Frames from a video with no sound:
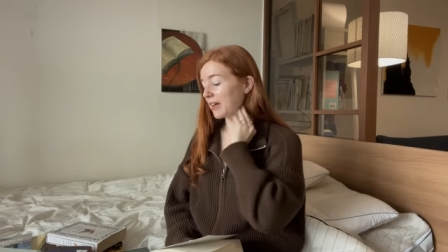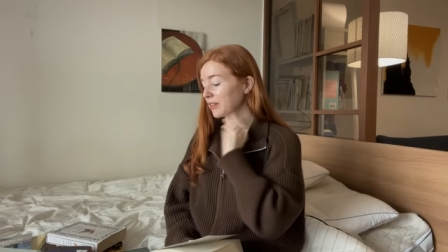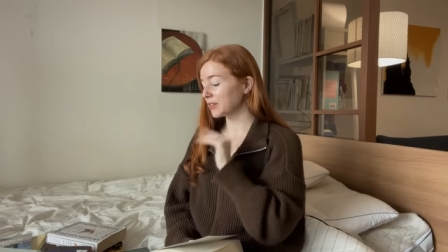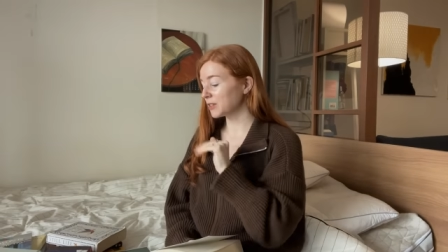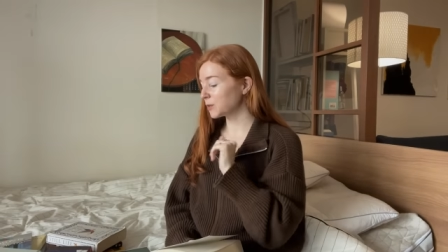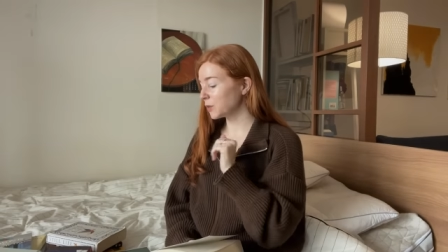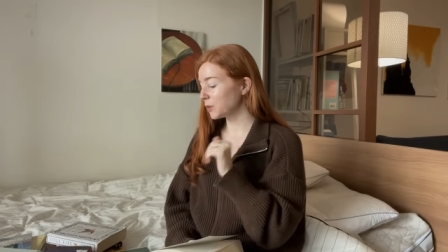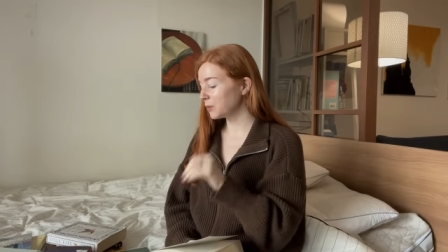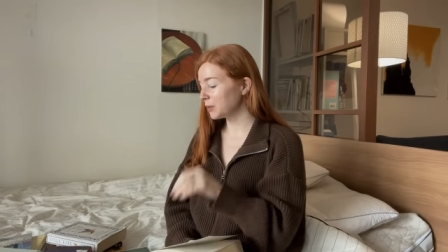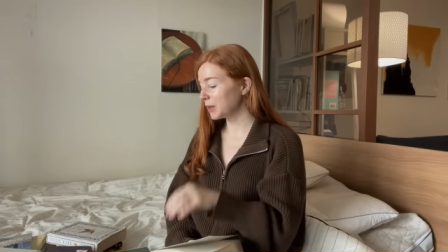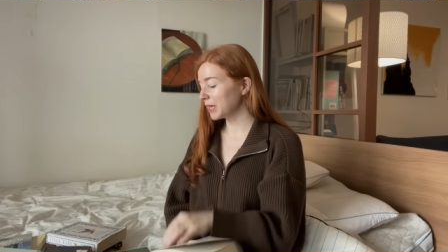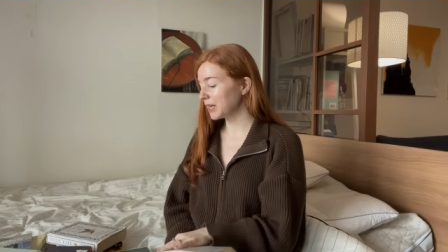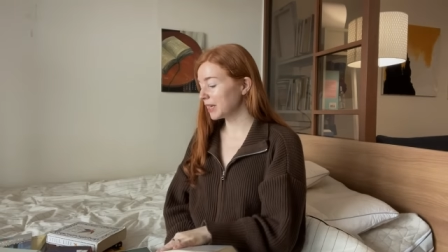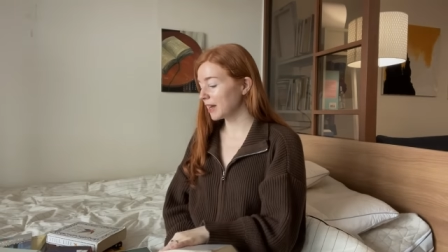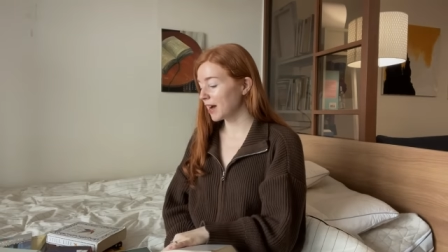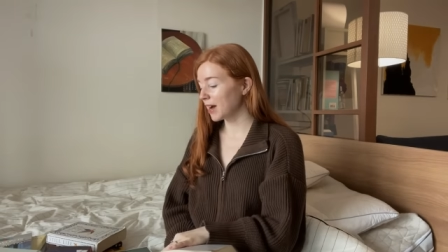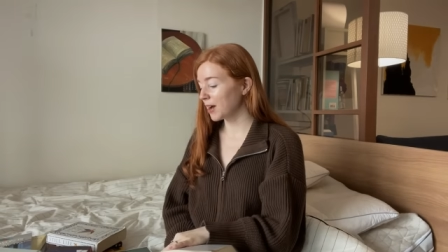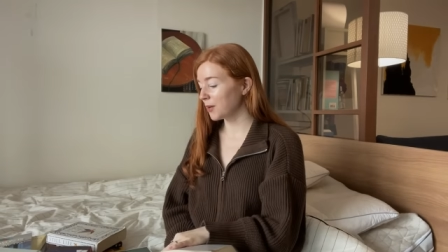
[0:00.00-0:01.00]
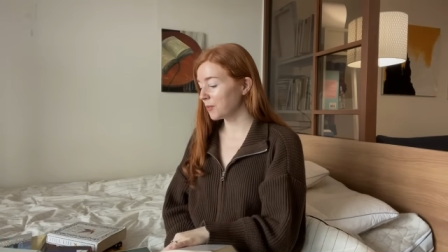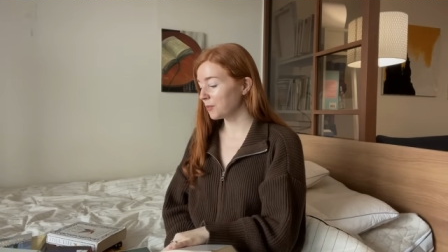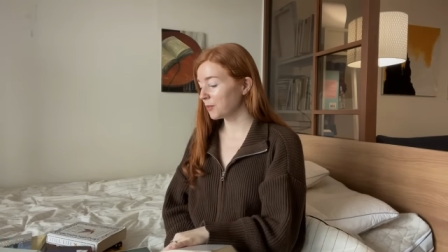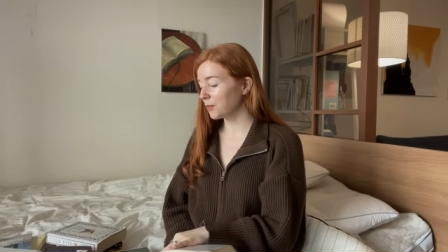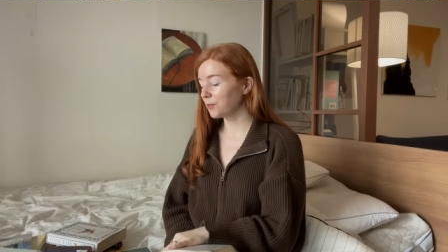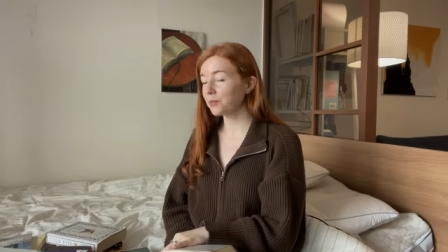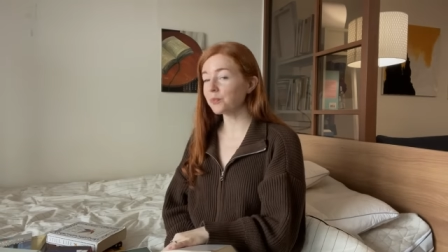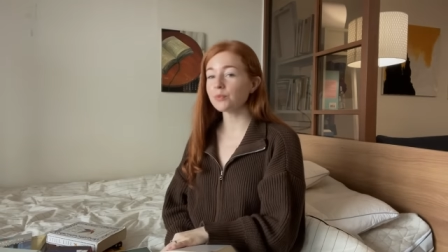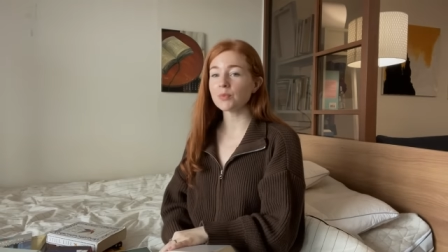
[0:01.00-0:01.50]
this will be
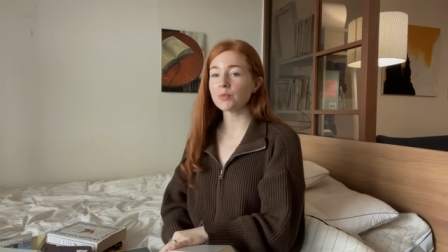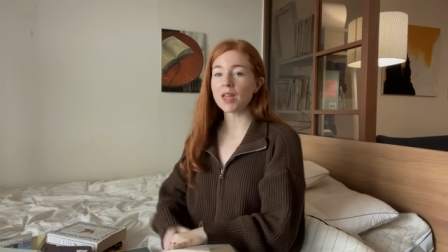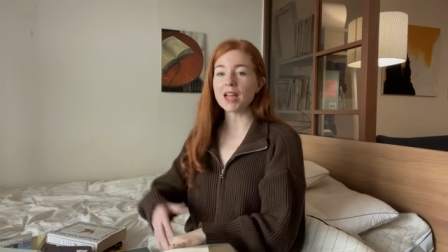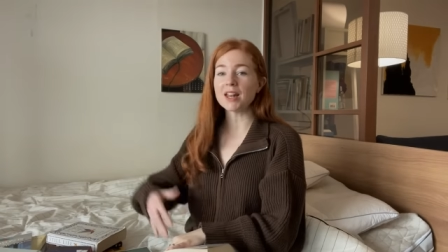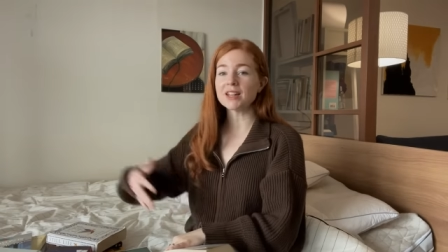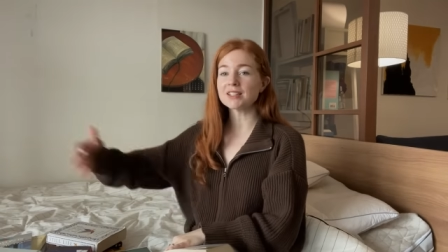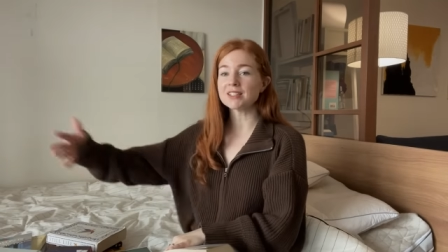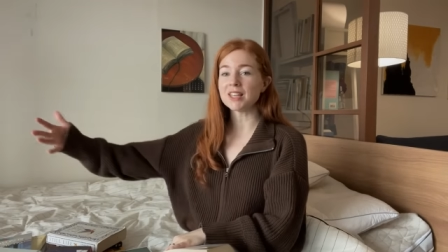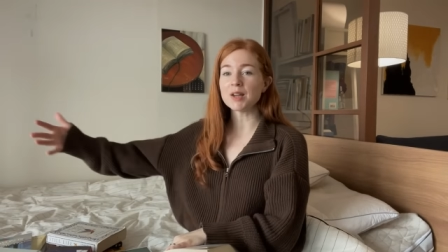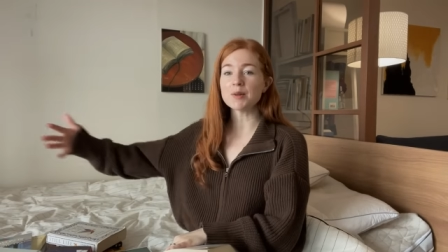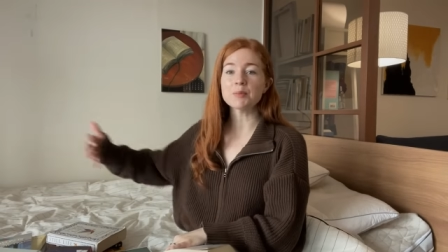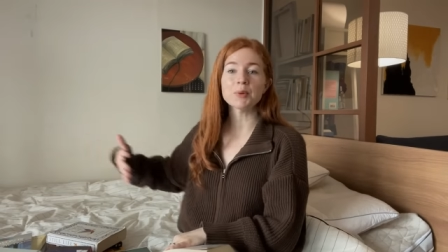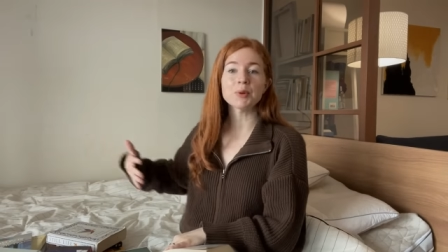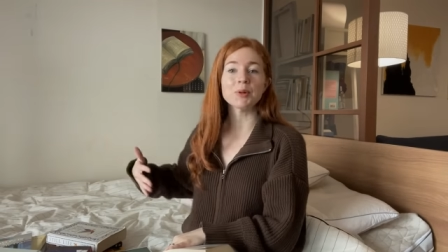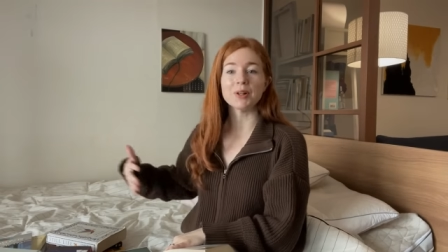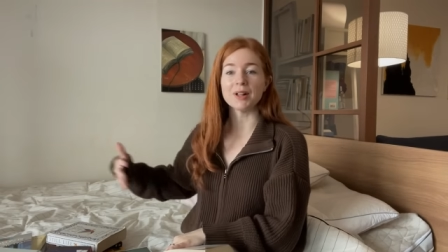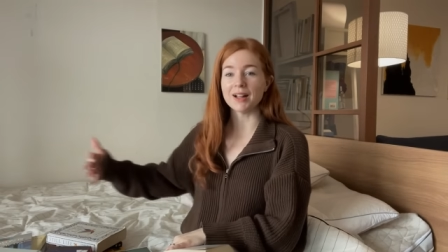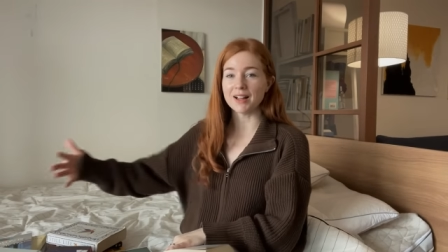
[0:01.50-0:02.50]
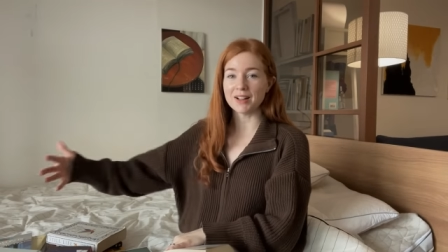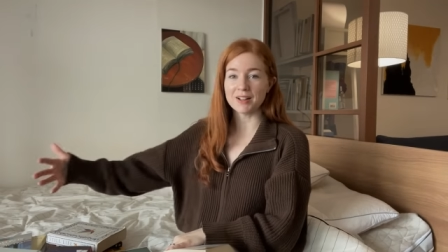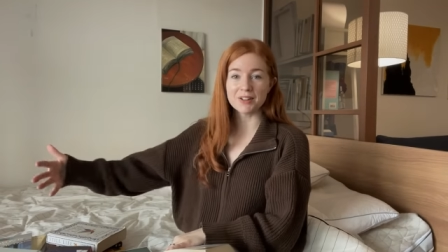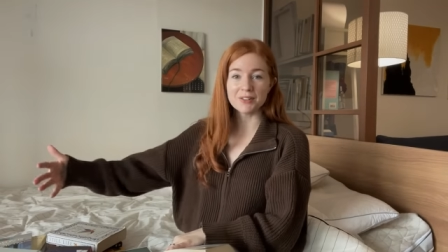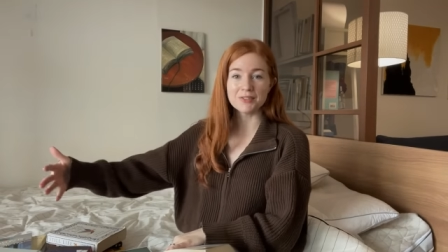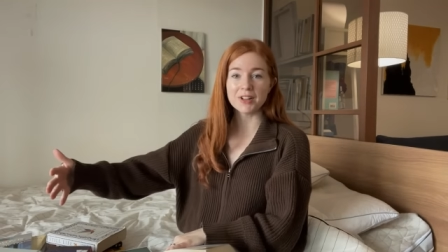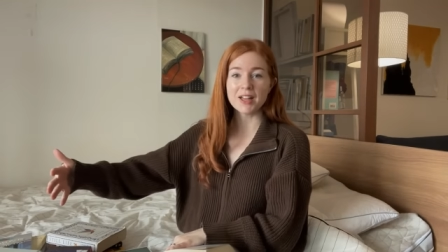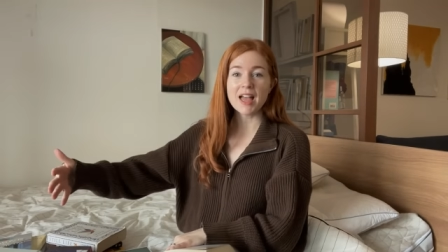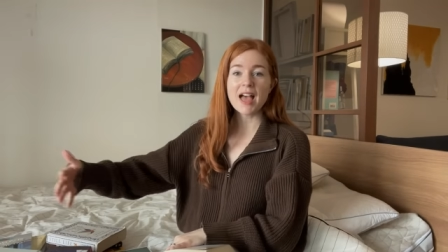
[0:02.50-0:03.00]
an example
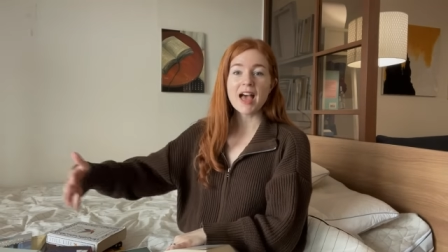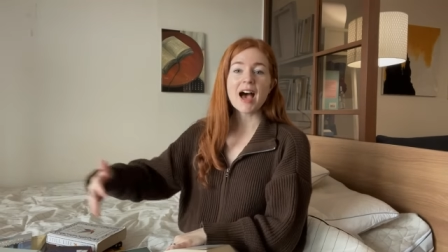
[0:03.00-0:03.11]
of